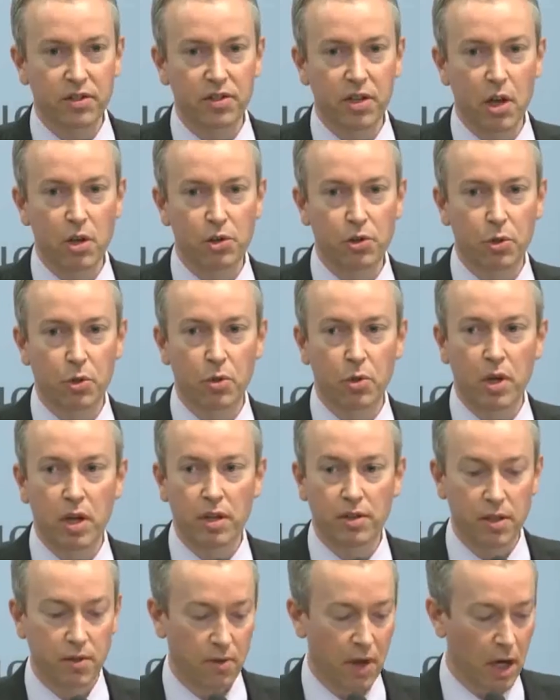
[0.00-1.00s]
social
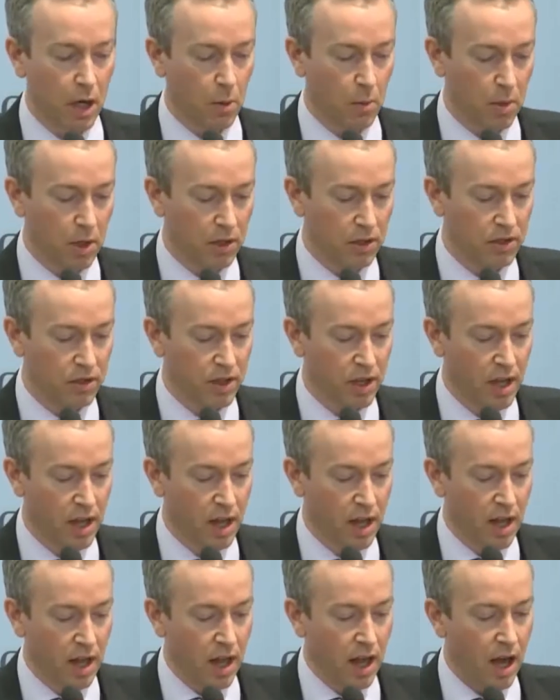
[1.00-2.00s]
development.
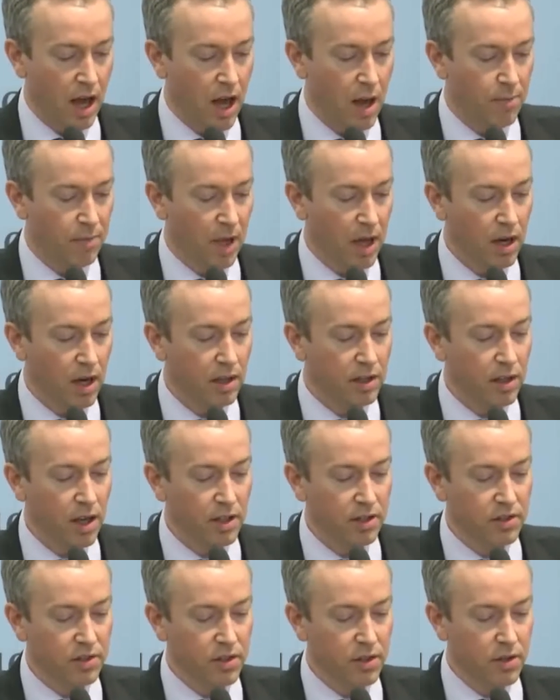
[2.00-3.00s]
And I'd
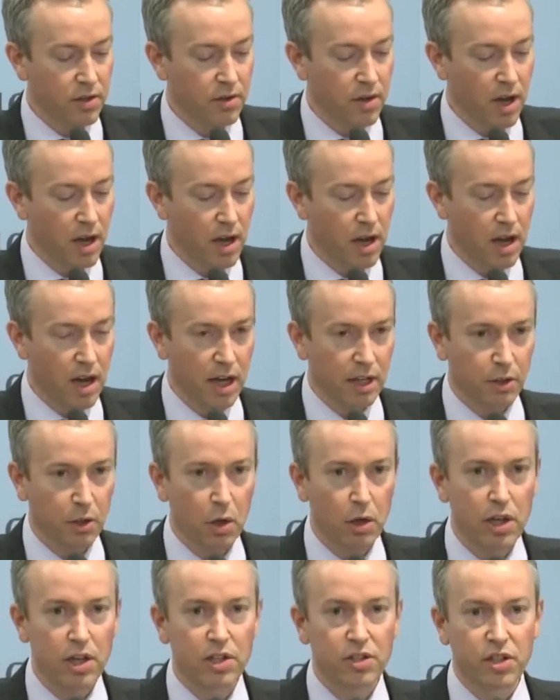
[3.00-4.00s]
like to
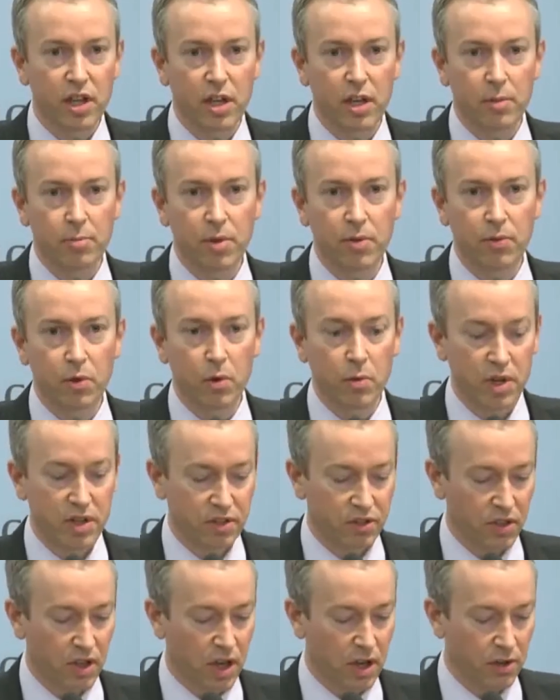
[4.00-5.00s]
acknowledge, before we
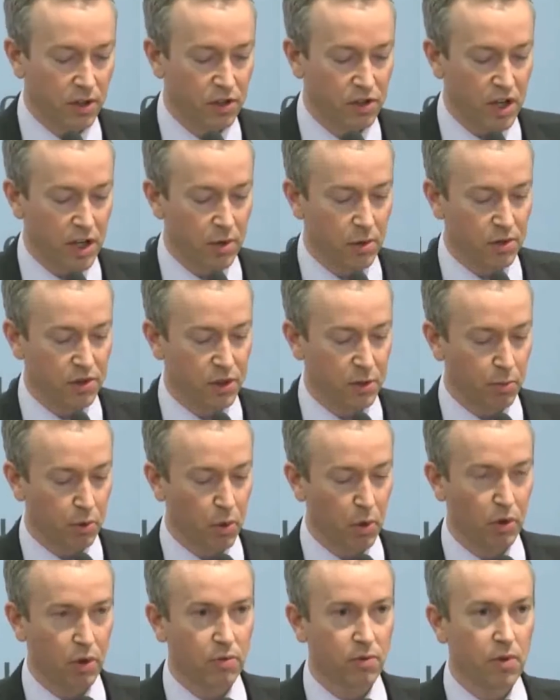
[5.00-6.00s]
start, the generous
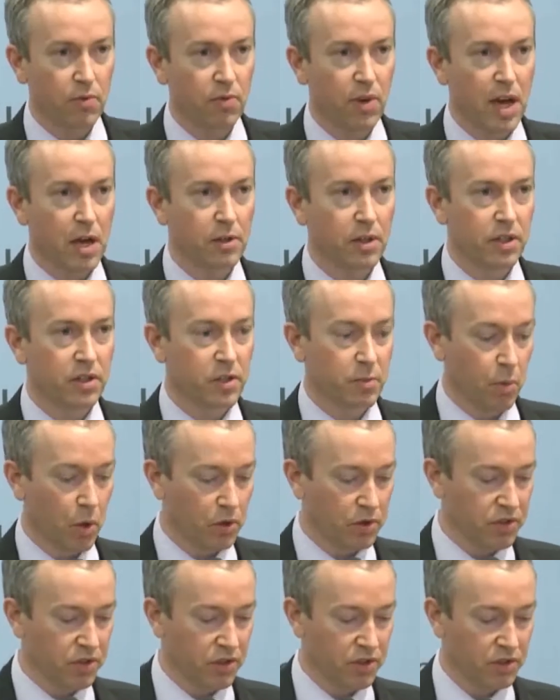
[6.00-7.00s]
support of the founding
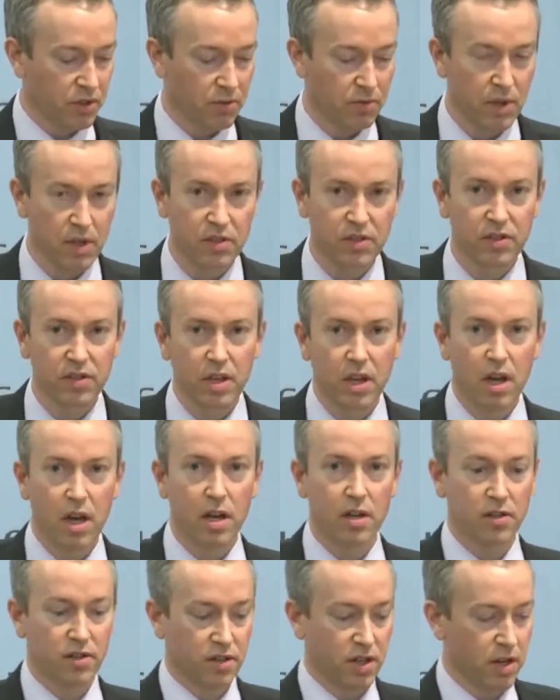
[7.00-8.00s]
sponsors of this
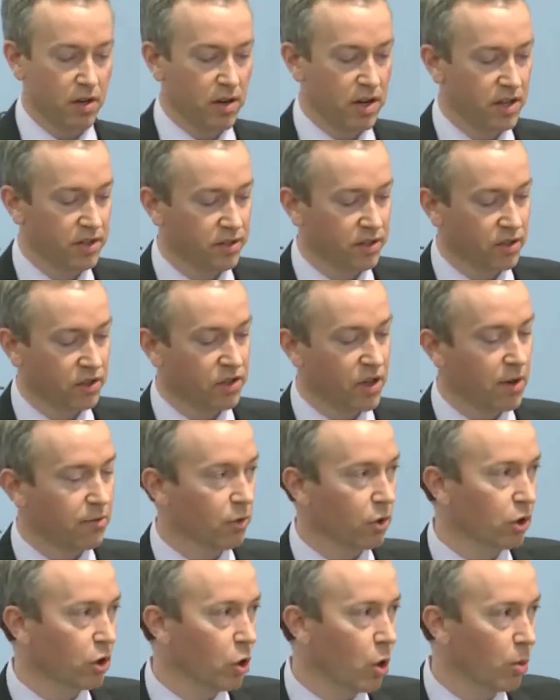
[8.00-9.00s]
series, the
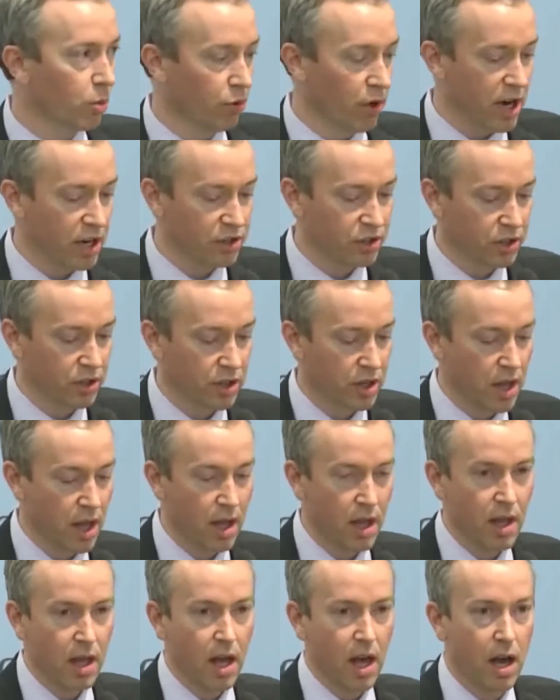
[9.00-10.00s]
Chevron Corporation
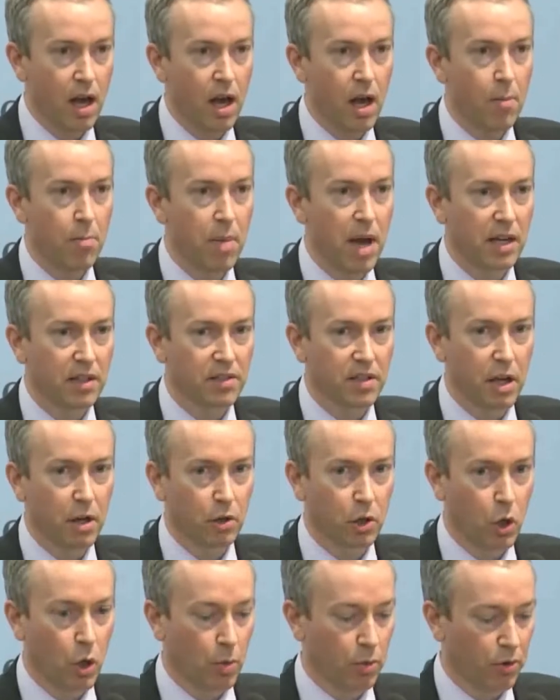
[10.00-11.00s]
and
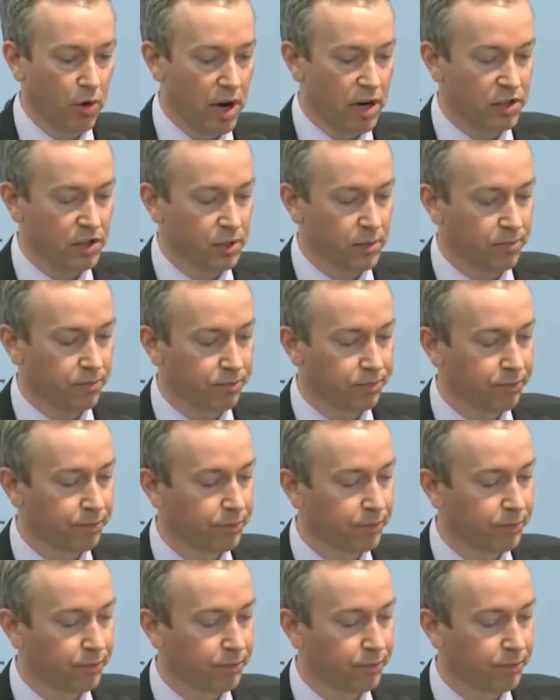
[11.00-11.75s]
Bechtel Corporation.